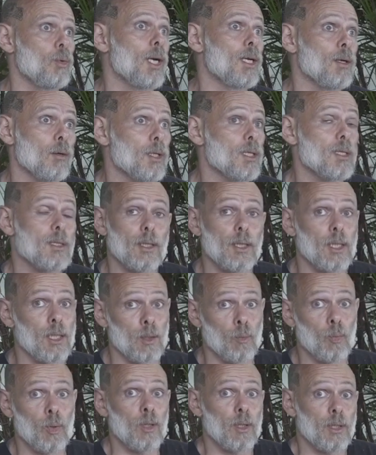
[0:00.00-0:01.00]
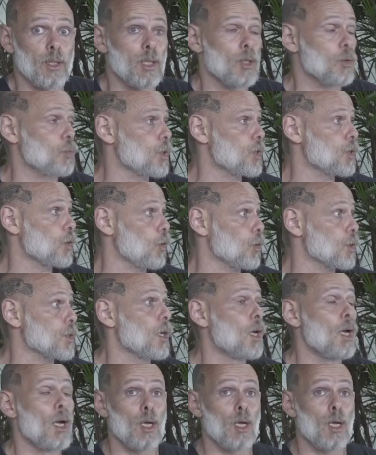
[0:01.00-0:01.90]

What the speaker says: and honestly, it will yield results.